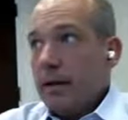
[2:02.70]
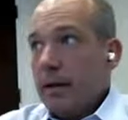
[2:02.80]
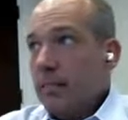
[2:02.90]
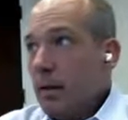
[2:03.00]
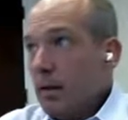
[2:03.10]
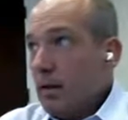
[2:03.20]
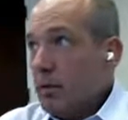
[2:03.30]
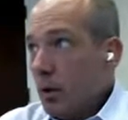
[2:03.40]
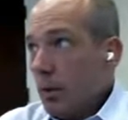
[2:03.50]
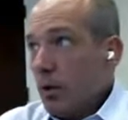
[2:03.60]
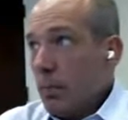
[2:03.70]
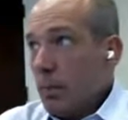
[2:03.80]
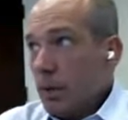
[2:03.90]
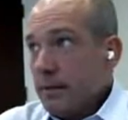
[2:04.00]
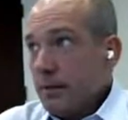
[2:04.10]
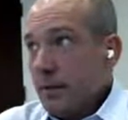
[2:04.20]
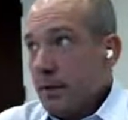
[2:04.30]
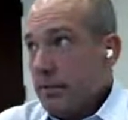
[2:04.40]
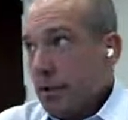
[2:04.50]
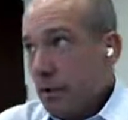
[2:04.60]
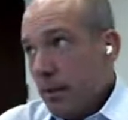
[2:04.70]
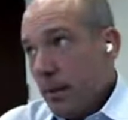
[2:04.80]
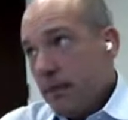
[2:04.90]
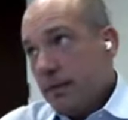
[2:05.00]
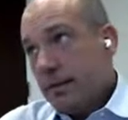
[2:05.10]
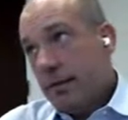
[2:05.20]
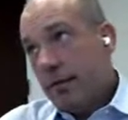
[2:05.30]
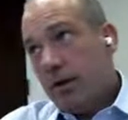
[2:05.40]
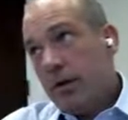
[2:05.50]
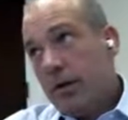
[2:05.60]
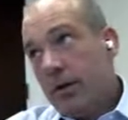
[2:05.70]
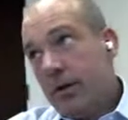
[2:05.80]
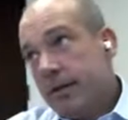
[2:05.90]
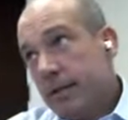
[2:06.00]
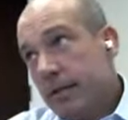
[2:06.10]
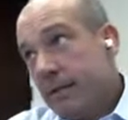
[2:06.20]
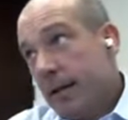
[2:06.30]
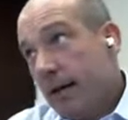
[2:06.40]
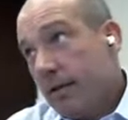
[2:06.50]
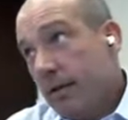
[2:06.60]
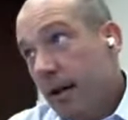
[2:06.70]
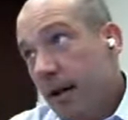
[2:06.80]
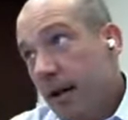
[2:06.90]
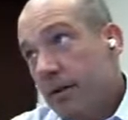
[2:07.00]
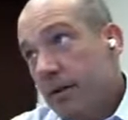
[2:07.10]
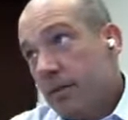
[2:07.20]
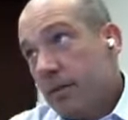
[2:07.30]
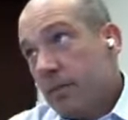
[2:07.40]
had a total appraisal of $2,736,000.